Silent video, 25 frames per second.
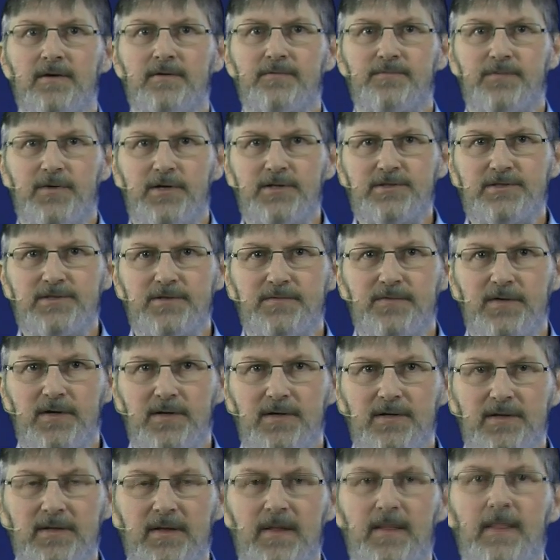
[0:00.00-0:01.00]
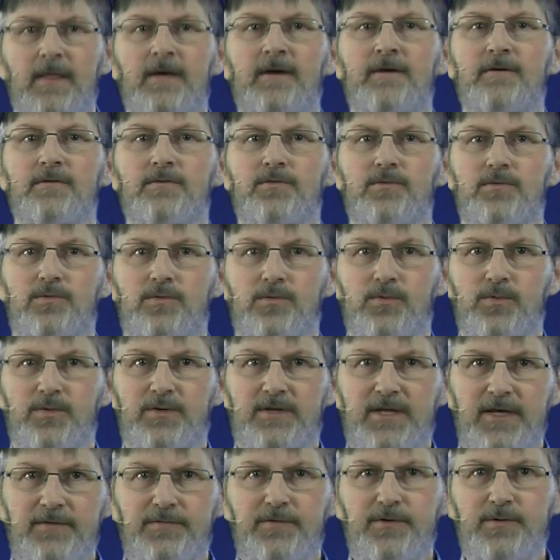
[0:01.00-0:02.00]
First of all, to
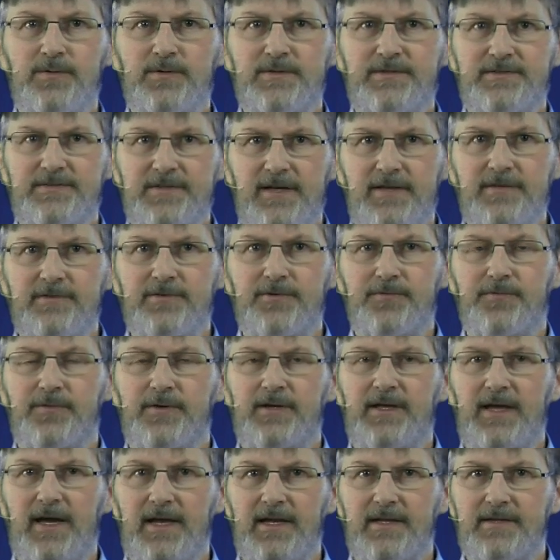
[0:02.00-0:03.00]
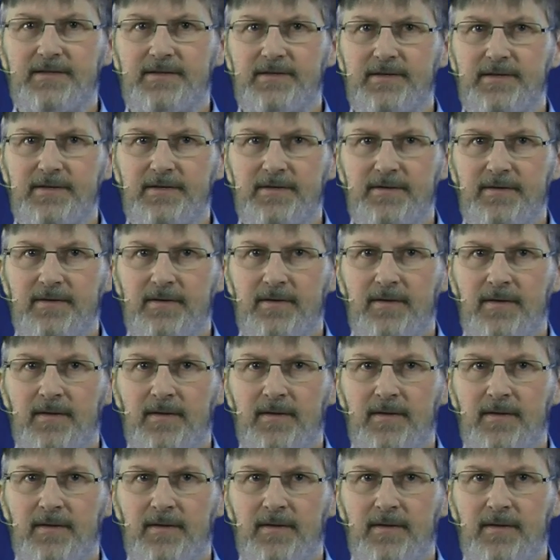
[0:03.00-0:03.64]
give you a sense of reality,